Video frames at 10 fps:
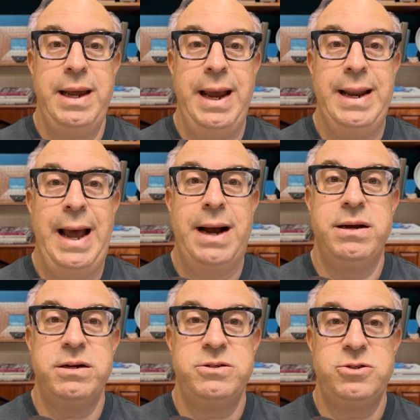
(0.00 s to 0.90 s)
and how
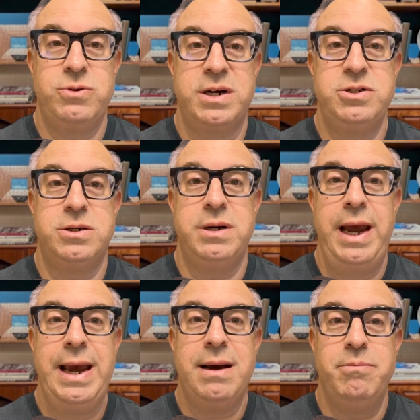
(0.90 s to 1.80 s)
to structure
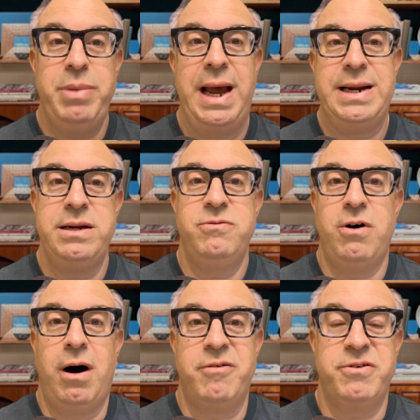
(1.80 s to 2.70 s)
a competitive
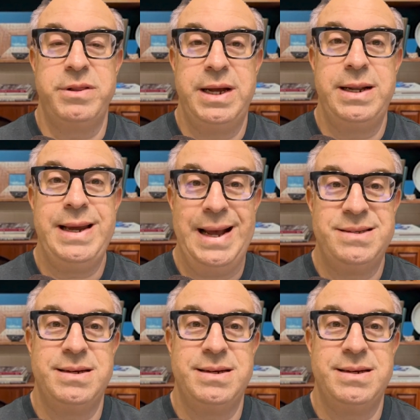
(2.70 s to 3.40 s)
offer that gets